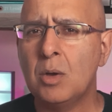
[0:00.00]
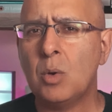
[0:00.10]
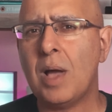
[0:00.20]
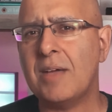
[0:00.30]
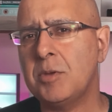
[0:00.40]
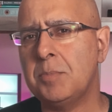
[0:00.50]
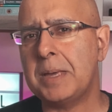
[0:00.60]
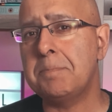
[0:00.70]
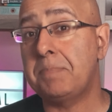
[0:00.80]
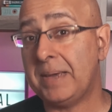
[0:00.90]
Or have you
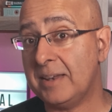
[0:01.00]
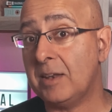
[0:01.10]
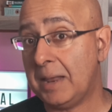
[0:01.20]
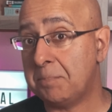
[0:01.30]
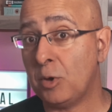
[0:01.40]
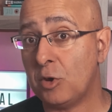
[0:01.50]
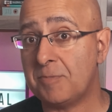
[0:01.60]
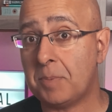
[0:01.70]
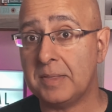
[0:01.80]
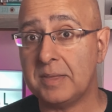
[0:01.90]
been bitten and put
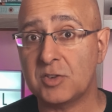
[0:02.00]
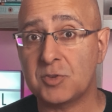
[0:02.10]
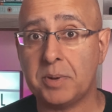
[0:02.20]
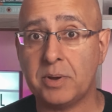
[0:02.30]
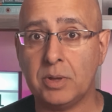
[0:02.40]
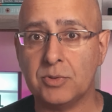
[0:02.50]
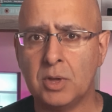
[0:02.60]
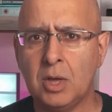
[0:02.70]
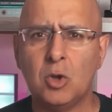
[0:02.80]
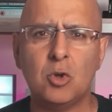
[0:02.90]
off by the experience?
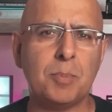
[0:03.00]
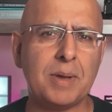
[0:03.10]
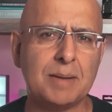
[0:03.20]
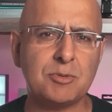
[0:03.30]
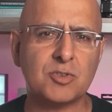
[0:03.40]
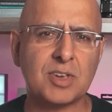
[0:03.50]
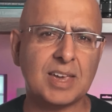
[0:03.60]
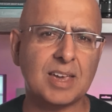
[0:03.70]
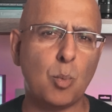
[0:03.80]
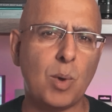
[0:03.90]
Or perhaps you're
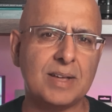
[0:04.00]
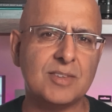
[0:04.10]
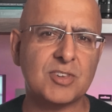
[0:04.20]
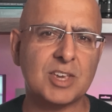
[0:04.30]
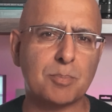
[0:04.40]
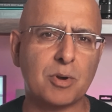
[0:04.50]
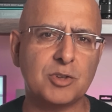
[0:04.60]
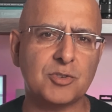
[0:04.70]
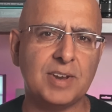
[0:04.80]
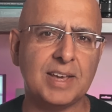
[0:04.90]
taking a wait and see
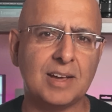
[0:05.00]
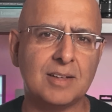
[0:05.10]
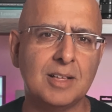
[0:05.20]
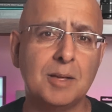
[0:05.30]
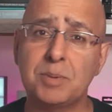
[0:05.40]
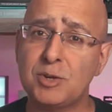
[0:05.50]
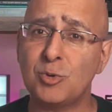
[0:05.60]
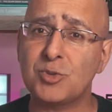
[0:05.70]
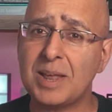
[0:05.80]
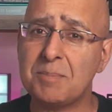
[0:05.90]
approach for now. Be
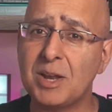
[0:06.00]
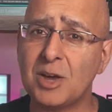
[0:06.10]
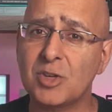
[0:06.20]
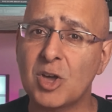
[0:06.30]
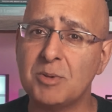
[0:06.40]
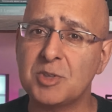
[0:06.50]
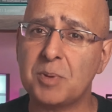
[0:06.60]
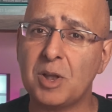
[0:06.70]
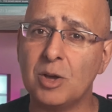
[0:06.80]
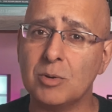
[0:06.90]
sure to let me know in the comments
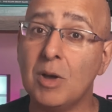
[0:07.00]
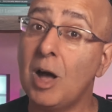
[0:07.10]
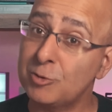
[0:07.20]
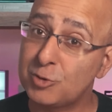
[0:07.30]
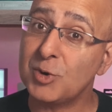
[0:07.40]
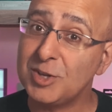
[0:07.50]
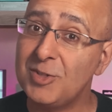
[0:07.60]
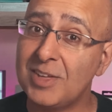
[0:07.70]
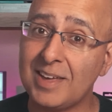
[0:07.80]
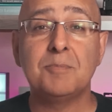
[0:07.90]
below. I'll join
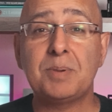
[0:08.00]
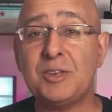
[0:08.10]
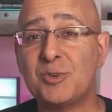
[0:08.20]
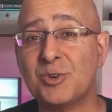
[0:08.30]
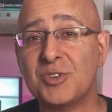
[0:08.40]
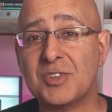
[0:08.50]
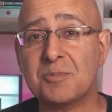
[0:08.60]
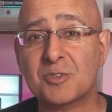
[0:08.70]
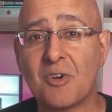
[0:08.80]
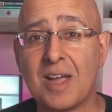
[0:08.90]
you there. Be sure to
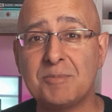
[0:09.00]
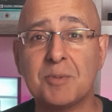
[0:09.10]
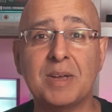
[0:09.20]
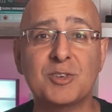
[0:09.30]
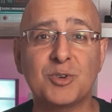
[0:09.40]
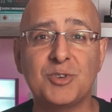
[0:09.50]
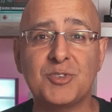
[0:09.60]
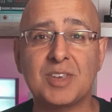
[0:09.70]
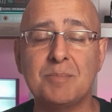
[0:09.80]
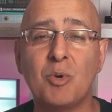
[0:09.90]
subscribe to make sure you
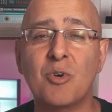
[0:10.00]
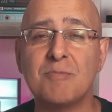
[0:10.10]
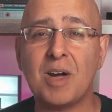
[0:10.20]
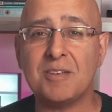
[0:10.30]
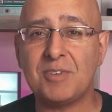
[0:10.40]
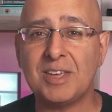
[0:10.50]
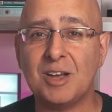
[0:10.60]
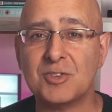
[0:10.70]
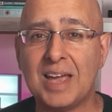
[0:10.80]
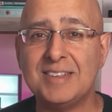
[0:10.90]
see more of my
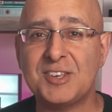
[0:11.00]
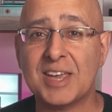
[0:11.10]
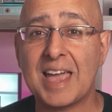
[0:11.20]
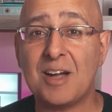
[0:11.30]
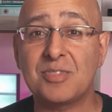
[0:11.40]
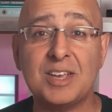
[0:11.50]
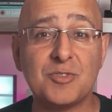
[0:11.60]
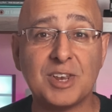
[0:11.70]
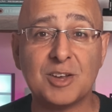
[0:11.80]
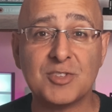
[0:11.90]
videos and check out
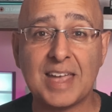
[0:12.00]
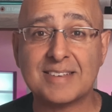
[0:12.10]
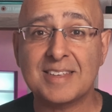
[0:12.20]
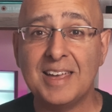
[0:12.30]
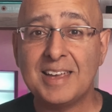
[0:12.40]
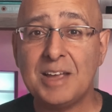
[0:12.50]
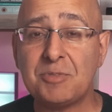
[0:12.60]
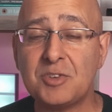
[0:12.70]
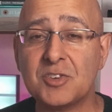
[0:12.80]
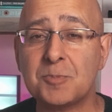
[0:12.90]
these videos next
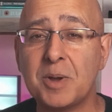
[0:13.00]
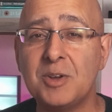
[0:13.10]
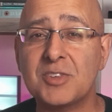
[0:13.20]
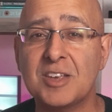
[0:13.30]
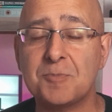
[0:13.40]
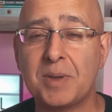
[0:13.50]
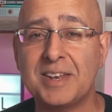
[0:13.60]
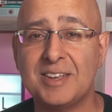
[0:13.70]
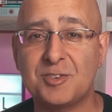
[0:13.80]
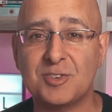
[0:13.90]
if this experience has
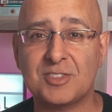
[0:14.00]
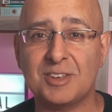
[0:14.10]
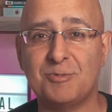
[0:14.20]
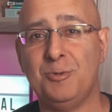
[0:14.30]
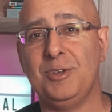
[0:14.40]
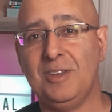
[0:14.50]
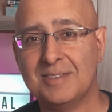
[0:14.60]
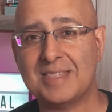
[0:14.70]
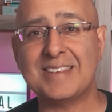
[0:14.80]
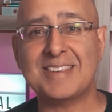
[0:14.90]
been interesting for you.
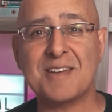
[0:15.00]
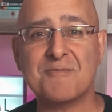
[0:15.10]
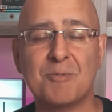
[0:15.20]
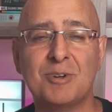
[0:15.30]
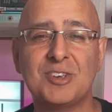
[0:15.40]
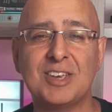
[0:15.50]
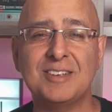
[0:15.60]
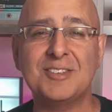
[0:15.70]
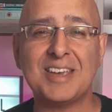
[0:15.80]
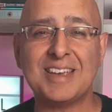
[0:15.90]
Thanks again for
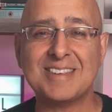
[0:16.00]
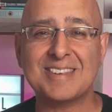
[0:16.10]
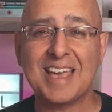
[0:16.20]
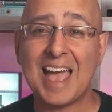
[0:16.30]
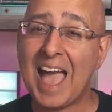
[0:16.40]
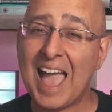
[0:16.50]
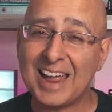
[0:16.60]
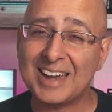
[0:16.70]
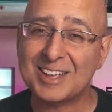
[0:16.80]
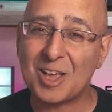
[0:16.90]
watching. Cheers
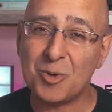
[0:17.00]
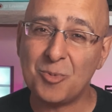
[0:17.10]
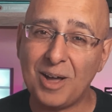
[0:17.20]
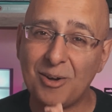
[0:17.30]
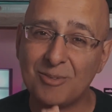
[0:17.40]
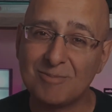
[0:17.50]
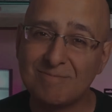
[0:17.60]
and go well.